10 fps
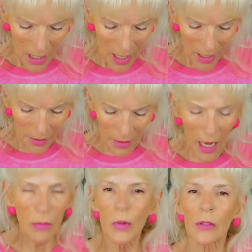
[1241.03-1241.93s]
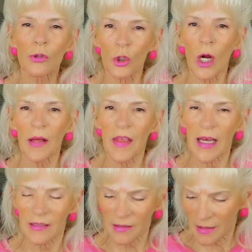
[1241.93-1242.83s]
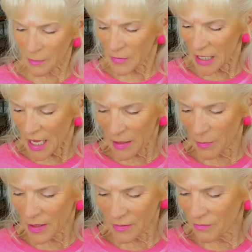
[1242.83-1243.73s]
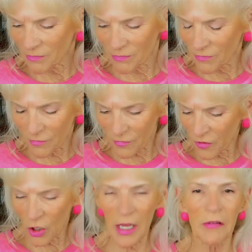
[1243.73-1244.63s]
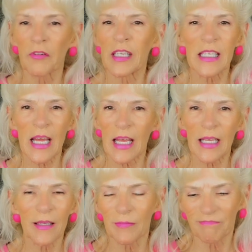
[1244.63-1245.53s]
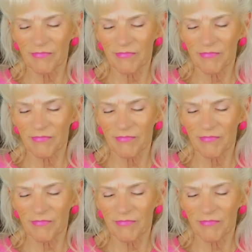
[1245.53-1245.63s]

And I will try that someday, but for every day,